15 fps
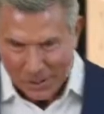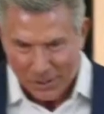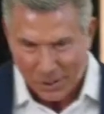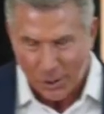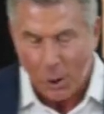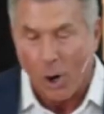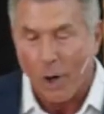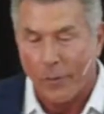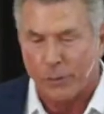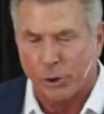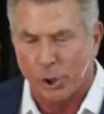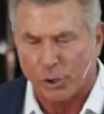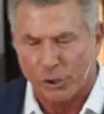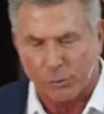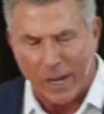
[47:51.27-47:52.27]
You know, all the
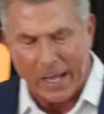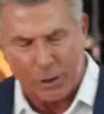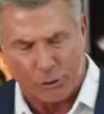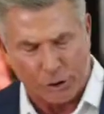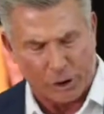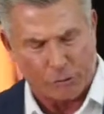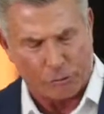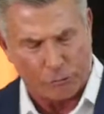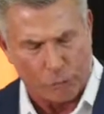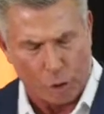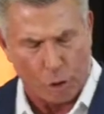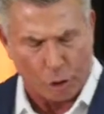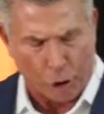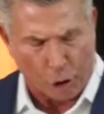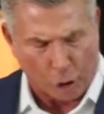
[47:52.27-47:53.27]
church strategies.
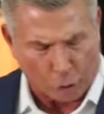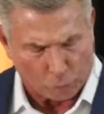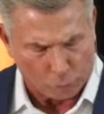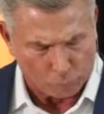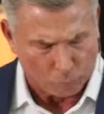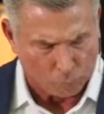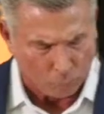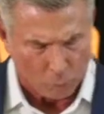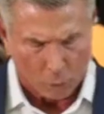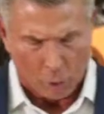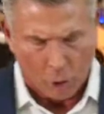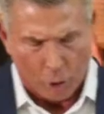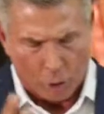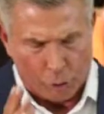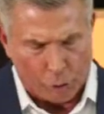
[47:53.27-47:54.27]
Okay,
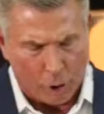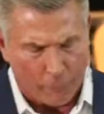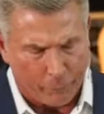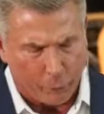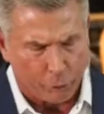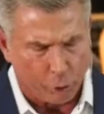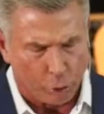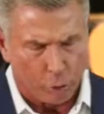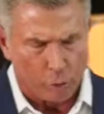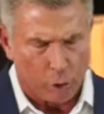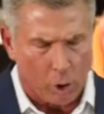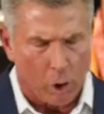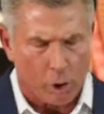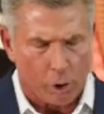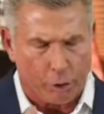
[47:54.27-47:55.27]
never do
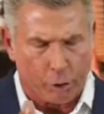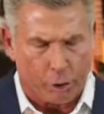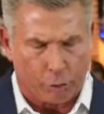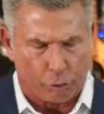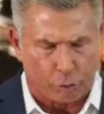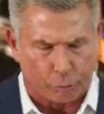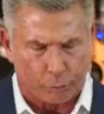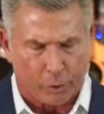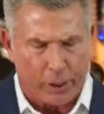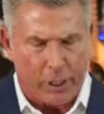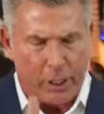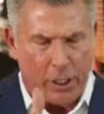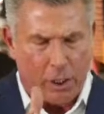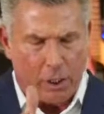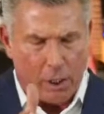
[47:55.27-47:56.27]
longer than
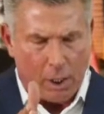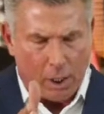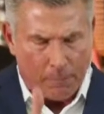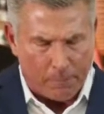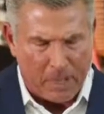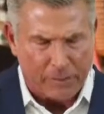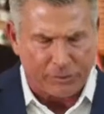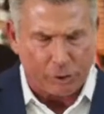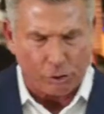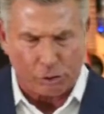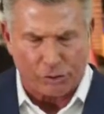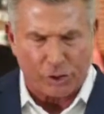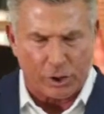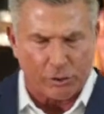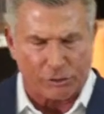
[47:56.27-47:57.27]
three
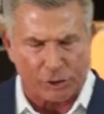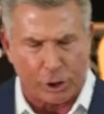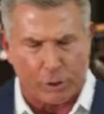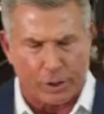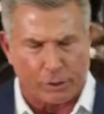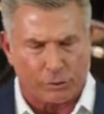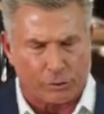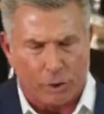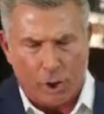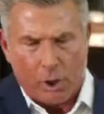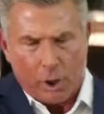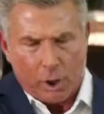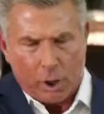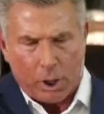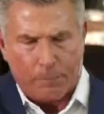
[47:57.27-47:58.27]
messages in a series.
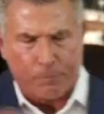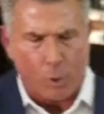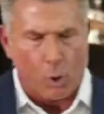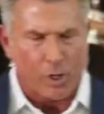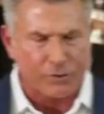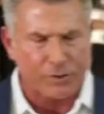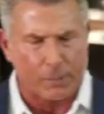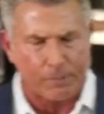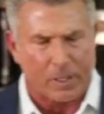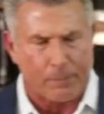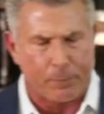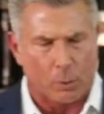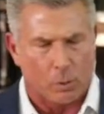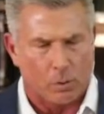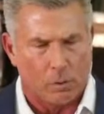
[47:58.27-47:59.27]
It bores the
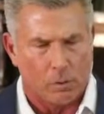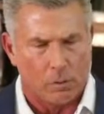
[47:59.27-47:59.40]
people.